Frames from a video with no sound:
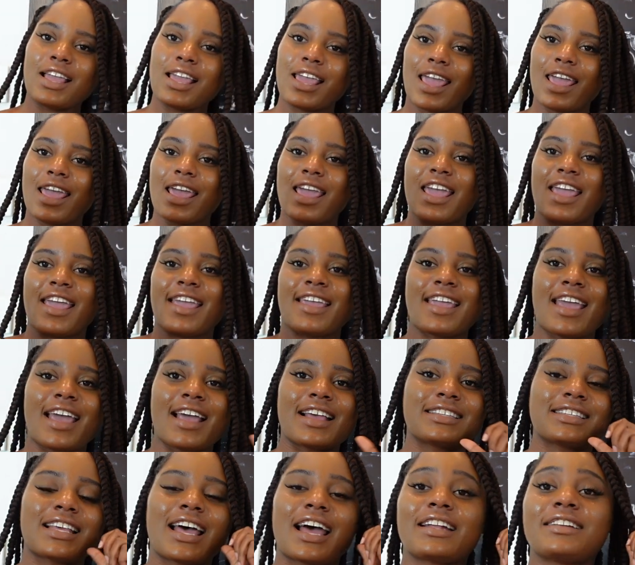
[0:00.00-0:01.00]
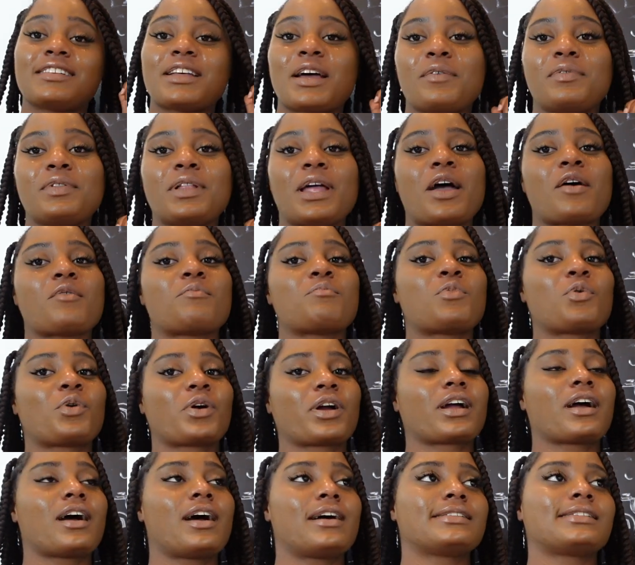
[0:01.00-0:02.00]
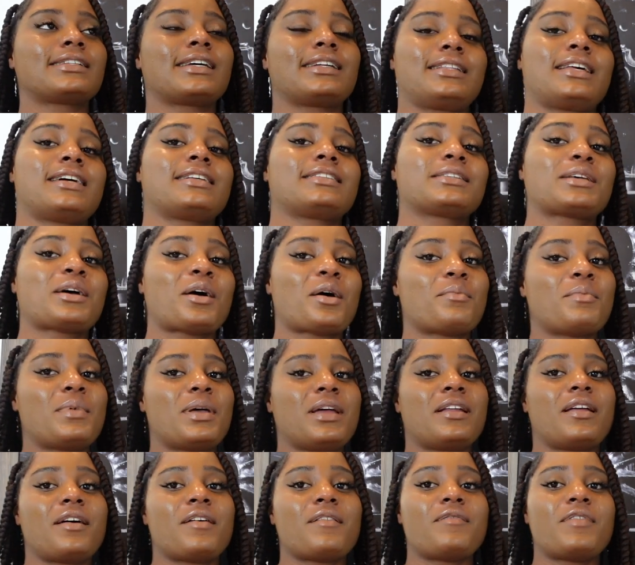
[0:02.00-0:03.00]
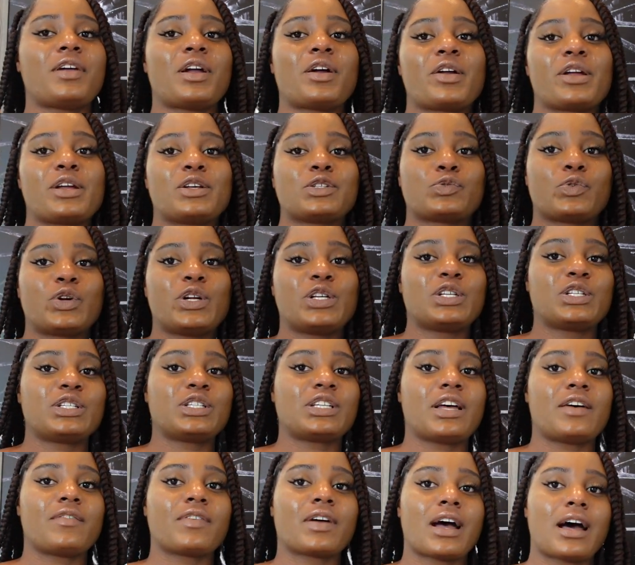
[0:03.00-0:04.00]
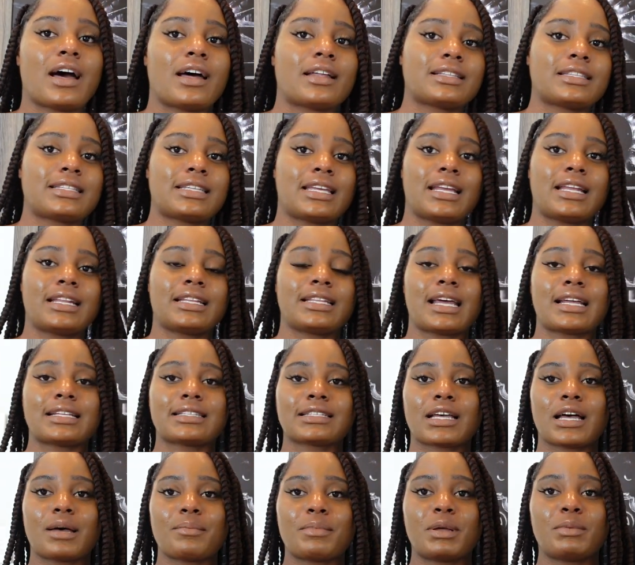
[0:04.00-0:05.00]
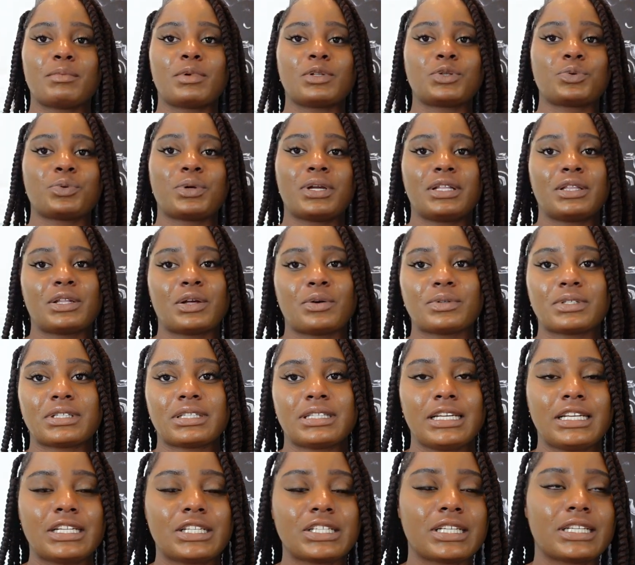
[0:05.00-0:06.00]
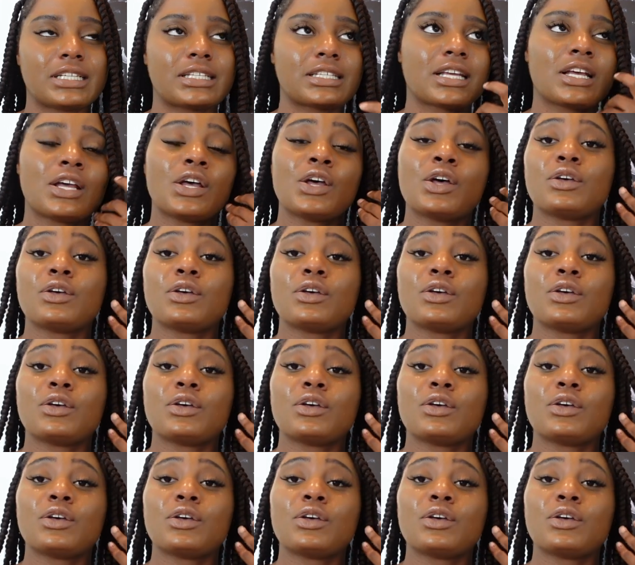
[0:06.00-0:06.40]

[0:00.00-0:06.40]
Hey, yes, I definitely have more content that's coming, various ranges of content that's coming between those niches.